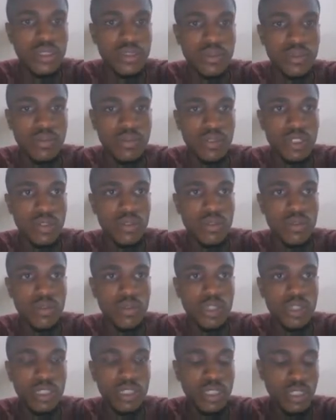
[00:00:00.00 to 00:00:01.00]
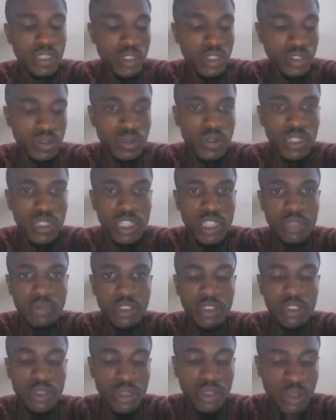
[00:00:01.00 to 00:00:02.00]
it's gonna go ahead and take
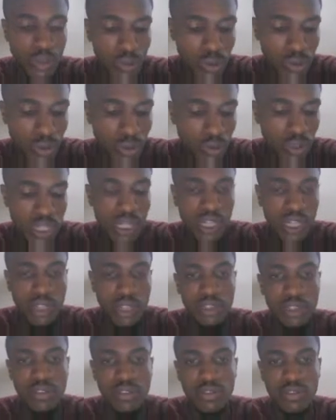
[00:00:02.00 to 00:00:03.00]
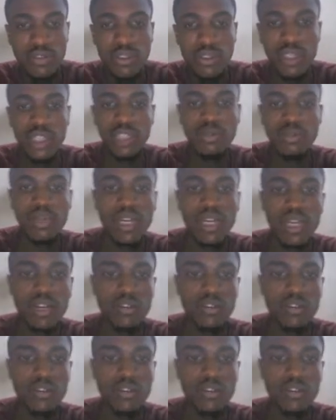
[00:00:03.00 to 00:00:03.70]
me to where I can create my account.